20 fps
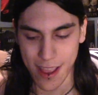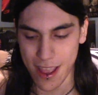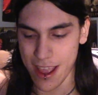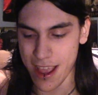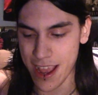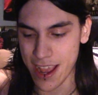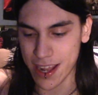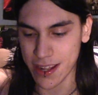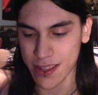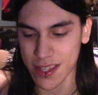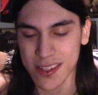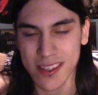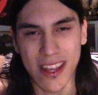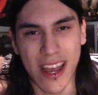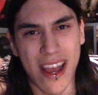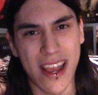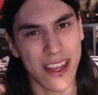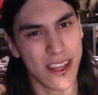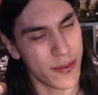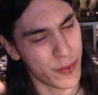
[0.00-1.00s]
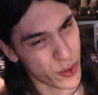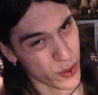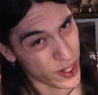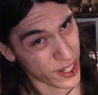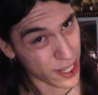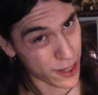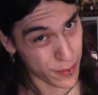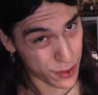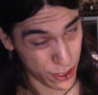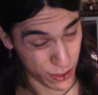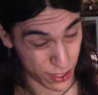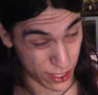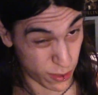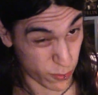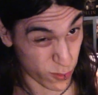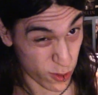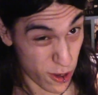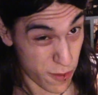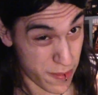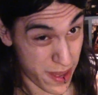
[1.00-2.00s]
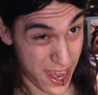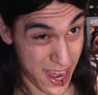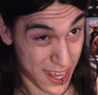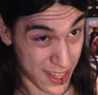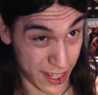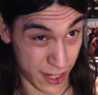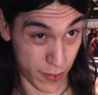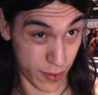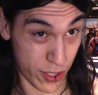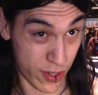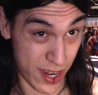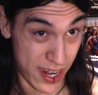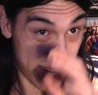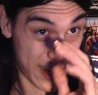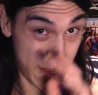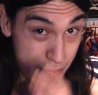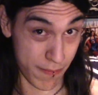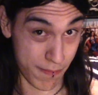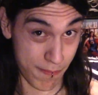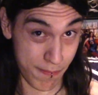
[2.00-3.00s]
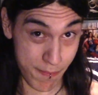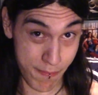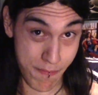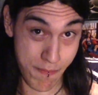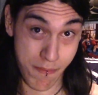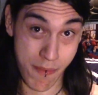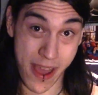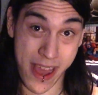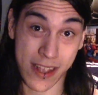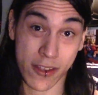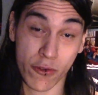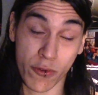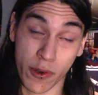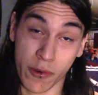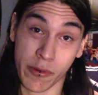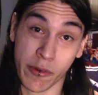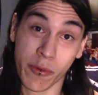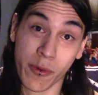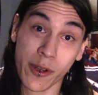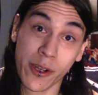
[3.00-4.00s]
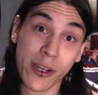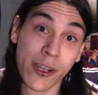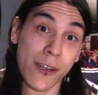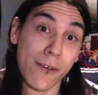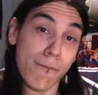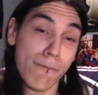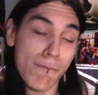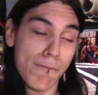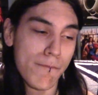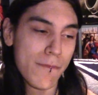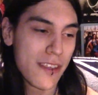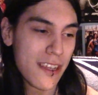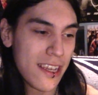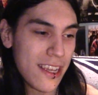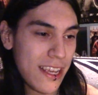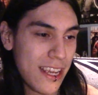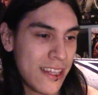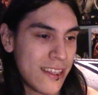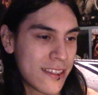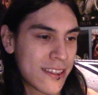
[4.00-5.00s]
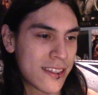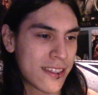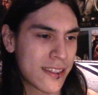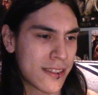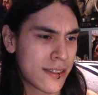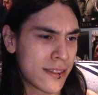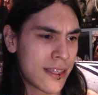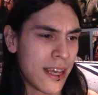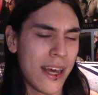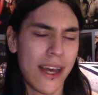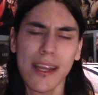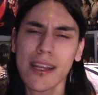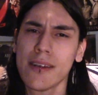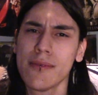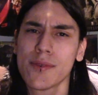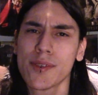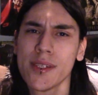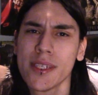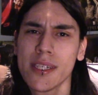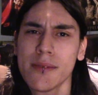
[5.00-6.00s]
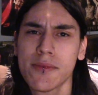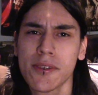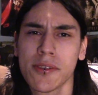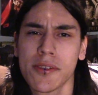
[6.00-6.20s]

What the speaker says: and this guy comes running up to us, and we're all back there, we're trying to get back to where we were, and this guy comes running up to